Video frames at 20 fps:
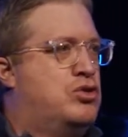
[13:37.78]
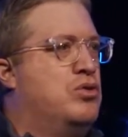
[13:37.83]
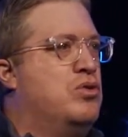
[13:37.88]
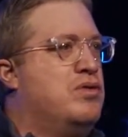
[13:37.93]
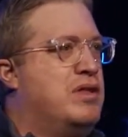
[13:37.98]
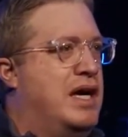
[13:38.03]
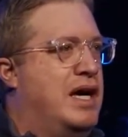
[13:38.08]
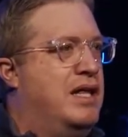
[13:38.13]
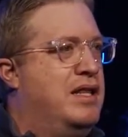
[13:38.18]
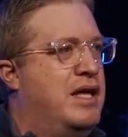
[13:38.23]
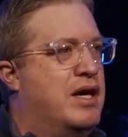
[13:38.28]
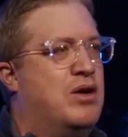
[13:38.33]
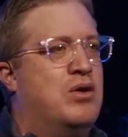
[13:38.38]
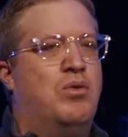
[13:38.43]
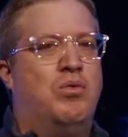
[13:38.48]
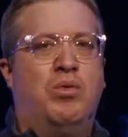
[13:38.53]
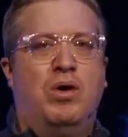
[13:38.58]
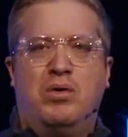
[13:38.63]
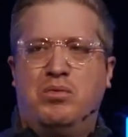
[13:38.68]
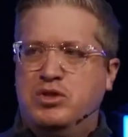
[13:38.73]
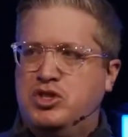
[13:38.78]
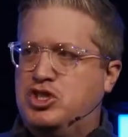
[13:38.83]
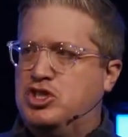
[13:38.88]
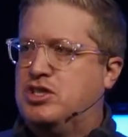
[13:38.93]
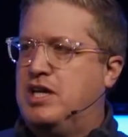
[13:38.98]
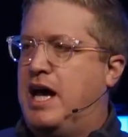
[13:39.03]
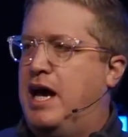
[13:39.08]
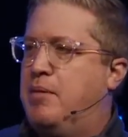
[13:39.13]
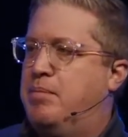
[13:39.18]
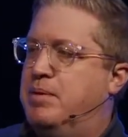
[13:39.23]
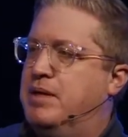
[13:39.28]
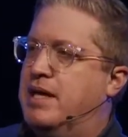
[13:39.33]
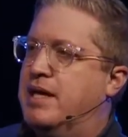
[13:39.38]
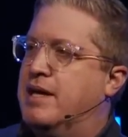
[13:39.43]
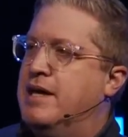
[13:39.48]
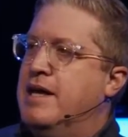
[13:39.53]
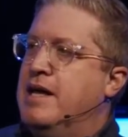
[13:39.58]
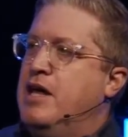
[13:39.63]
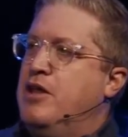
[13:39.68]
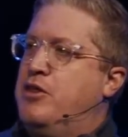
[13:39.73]
through that, like what was just
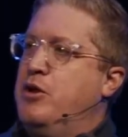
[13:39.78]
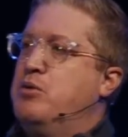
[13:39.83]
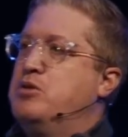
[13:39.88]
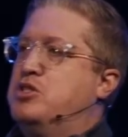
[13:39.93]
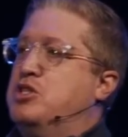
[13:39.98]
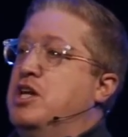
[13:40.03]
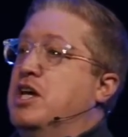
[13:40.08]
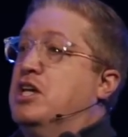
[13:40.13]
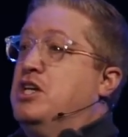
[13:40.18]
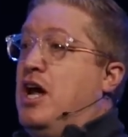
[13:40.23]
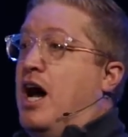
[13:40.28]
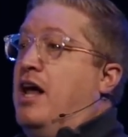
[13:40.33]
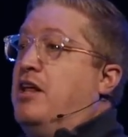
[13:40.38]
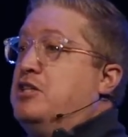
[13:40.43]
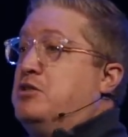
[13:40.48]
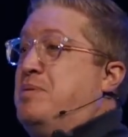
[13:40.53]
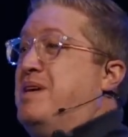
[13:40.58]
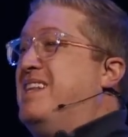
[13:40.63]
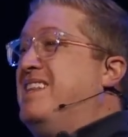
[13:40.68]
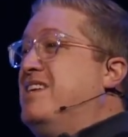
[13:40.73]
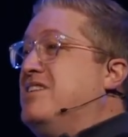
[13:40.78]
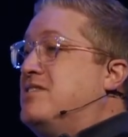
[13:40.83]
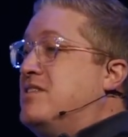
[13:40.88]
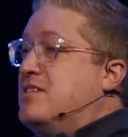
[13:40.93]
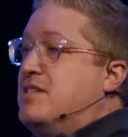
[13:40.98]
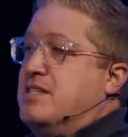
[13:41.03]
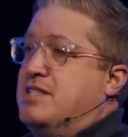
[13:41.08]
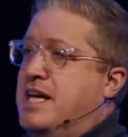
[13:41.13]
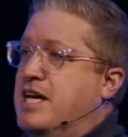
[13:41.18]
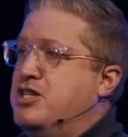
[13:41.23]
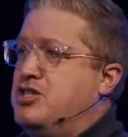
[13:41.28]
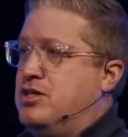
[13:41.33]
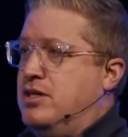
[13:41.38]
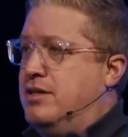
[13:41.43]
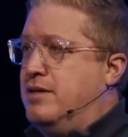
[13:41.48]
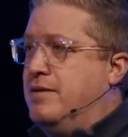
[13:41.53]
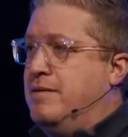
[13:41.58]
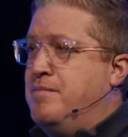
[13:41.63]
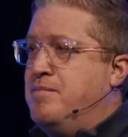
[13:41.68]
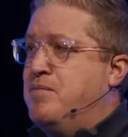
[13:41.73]
happening, there was an acknowledgement, and this is the
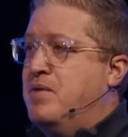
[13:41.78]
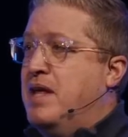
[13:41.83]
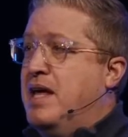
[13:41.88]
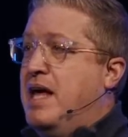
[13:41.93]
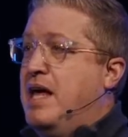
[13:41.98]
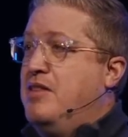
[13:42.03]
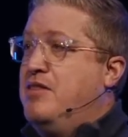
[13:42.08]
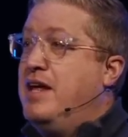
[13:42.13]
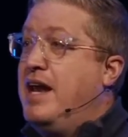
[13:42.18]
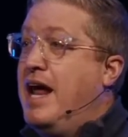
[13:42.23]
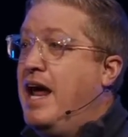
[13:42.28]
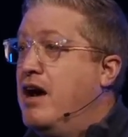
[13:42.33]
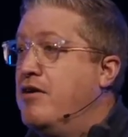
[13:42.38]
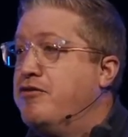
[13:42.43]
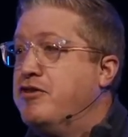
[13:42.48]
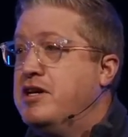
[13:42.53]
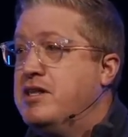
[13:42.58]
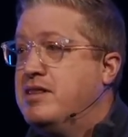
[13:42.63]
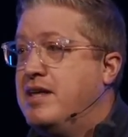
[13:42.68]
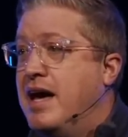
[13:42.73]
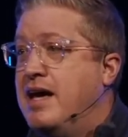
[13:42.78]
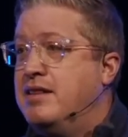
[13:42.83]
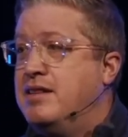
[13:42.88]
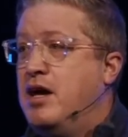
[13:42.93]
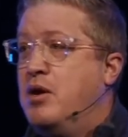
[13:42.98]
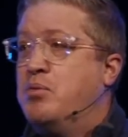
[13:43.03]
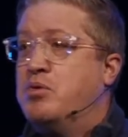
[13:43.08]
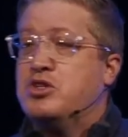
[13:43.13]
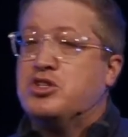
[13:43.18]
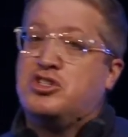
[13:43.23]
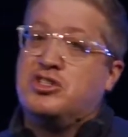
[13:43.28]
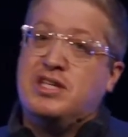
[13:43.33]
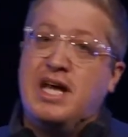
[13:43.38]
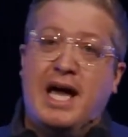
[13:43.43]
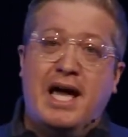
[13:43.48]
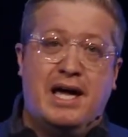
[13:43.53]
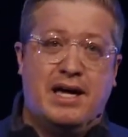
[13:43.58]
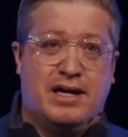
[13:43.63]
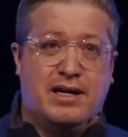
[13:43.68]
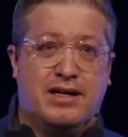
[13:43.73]
tension. That everything they were
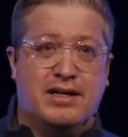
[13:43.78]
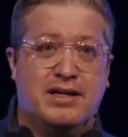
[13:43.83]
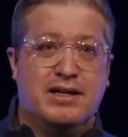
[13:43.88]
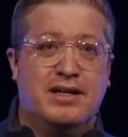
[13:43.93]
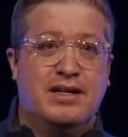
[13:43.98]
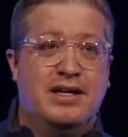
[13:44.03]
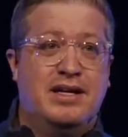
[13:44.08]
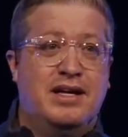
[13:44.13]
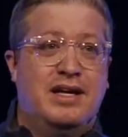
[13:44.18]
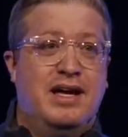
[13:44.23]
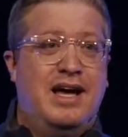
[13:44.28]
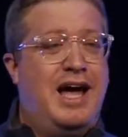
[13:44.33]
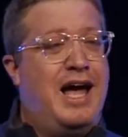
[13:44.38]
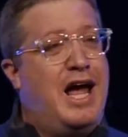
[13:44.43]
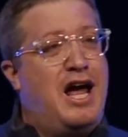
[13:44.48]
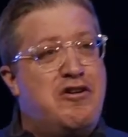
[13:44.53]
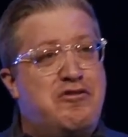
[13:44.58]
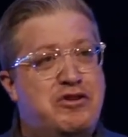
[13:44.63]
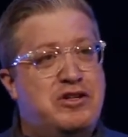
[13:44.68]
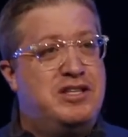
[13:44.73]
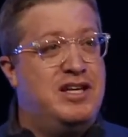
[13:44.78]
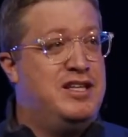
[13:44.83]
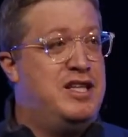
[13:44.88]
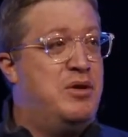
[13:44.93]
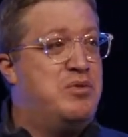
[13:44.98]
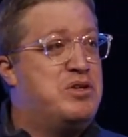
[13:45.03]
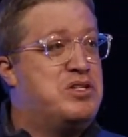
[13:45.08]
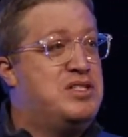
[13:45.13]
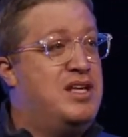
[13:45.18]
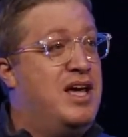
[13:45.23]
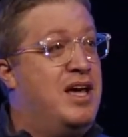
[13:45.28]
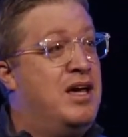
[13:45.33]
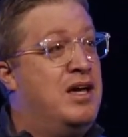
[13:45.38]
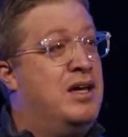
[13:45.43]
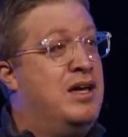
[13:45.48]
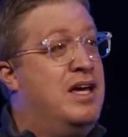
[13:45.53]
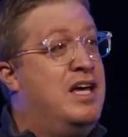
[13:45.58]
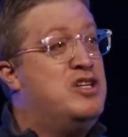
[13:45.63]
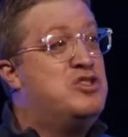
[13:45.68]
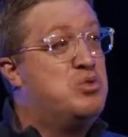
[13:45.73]
saying
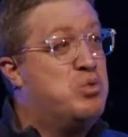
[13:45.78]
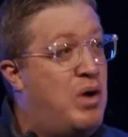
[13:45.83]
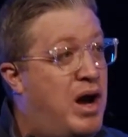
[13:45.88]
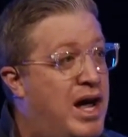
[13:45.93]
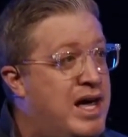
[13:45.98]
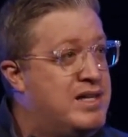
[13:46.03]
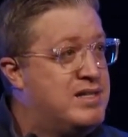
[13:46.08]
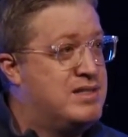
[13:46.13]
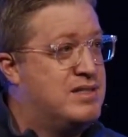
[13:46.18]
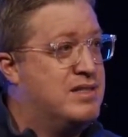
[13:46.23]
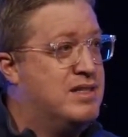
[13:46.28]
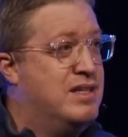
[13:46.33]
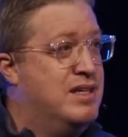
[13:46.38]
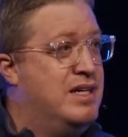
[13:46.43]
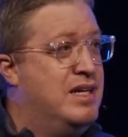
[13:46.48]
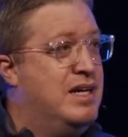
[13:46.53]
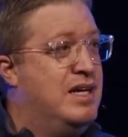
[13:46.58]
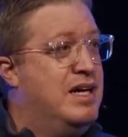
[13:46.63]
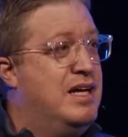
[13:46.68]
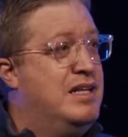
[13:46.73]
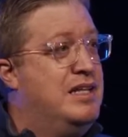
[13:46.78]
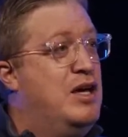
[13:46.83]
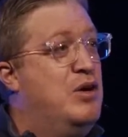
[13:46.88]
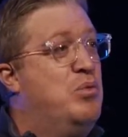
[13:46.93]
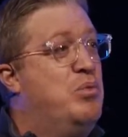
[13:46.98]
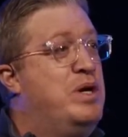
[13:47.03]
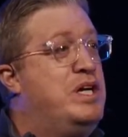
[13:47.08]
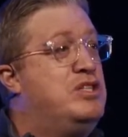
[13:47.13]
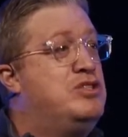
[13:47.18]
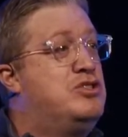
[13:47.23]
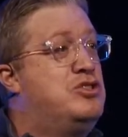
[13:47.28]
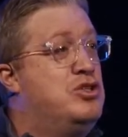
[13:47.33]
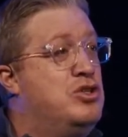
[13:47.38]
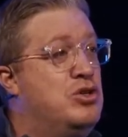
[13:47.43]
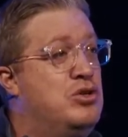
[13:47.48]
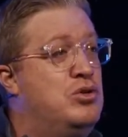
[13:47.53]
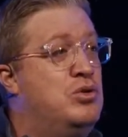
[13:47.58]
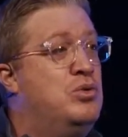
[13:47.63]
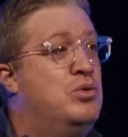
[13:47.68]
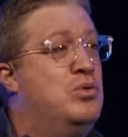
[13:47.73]
is right. That we
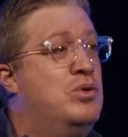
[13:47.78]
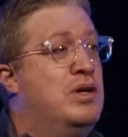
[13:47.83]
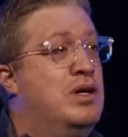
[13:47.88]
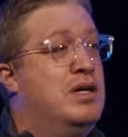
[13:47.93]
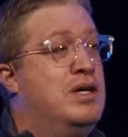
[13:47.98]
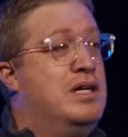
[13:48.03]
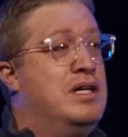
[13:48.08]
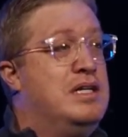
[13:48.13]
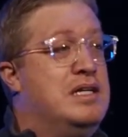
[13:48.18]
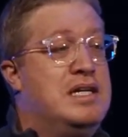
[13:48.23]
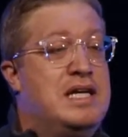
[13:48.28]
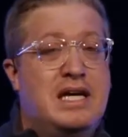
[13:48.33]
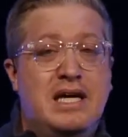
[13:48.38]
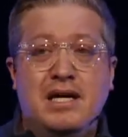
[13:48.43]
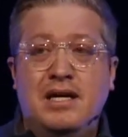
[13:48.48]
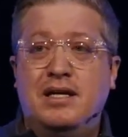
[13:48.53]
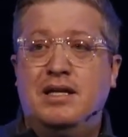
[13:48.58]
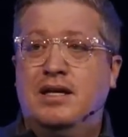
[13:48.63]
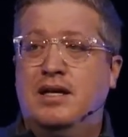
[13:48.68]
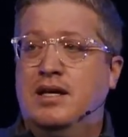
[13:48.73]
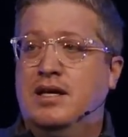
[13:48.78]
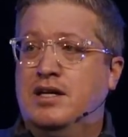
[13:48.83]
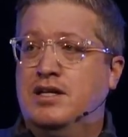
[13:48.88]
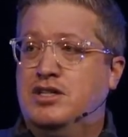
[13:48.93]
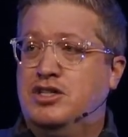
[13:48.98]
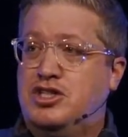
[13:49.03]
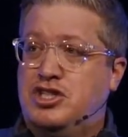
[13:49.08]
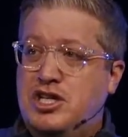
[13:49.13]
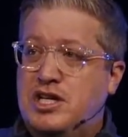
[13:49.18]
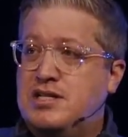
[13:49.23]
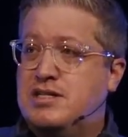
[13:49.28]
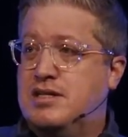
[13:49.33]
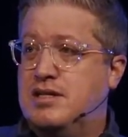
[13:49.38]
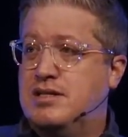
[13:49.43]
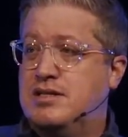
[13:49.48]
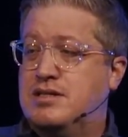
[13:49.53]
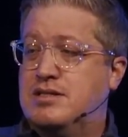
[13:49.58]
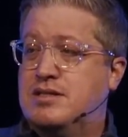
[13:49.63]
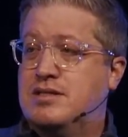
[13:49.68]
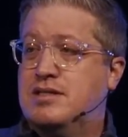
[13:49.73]
do need
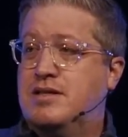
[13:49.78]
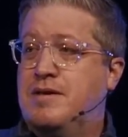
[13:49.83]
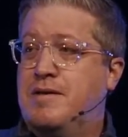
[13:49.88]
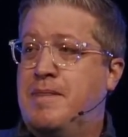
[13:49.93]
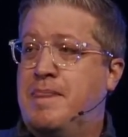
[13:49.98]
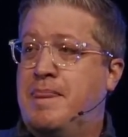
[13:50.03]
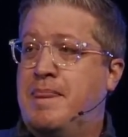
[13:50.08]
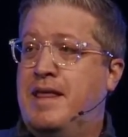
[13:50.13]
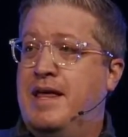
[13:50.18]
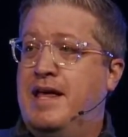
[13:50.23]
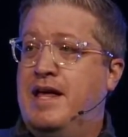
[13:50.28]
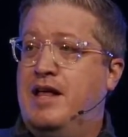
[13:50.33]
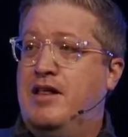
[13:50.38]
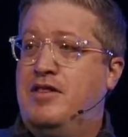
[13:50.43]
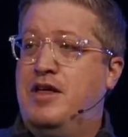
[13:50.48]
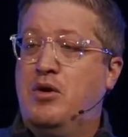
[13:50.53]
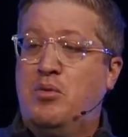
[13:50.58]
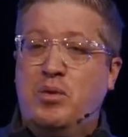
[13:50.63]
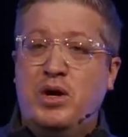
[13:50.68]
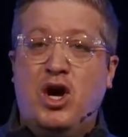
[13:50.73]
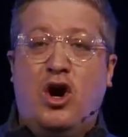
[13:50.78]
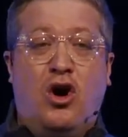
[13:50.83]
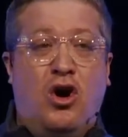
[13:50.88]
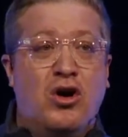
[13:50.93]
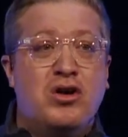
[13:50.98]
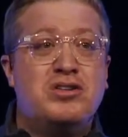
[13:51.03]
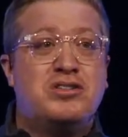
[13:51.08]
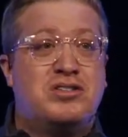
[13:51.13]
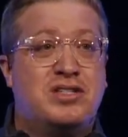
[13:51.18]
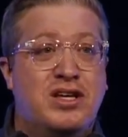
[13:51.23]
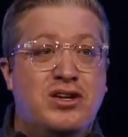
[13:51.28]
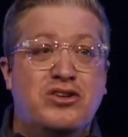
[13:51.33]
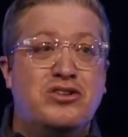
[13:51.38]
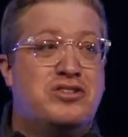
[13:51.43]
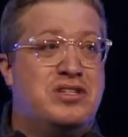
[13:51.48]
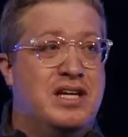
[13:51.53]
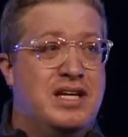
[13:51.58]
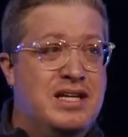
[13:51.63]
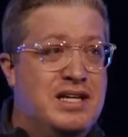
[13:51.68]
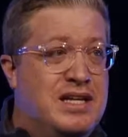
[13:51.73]
Jesus. That we are
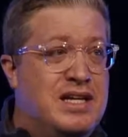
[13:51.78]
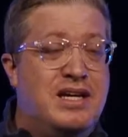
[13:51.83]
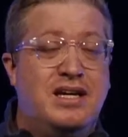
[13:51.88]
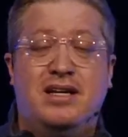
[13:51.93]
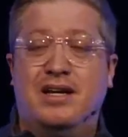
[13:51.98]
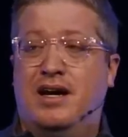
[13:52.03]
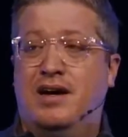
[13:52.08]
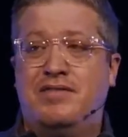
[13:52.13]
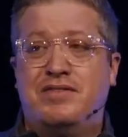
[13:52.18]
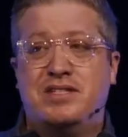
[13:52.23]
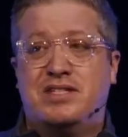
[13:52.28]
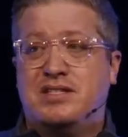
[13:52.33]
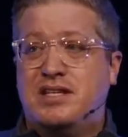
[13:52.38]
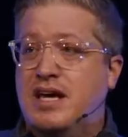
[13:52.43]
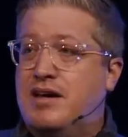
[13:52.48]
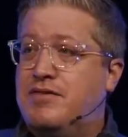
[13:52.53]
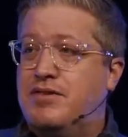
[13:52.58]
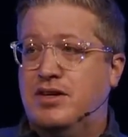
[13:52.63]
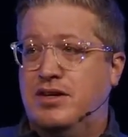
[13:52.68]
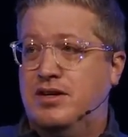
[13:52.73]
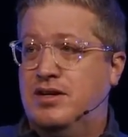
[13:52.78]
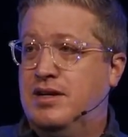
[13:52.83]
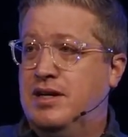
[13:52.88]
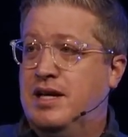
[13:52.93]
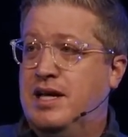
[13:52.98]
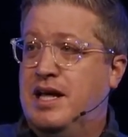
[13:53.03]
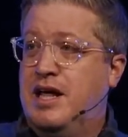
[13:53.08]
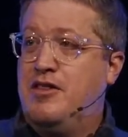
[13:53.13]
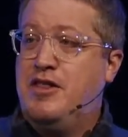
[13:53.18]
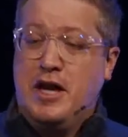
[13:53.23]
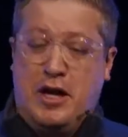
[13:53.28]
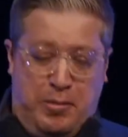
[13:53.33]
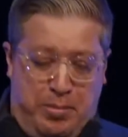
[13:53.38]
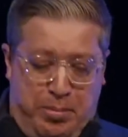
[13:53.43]
sinners in need of a Savior. That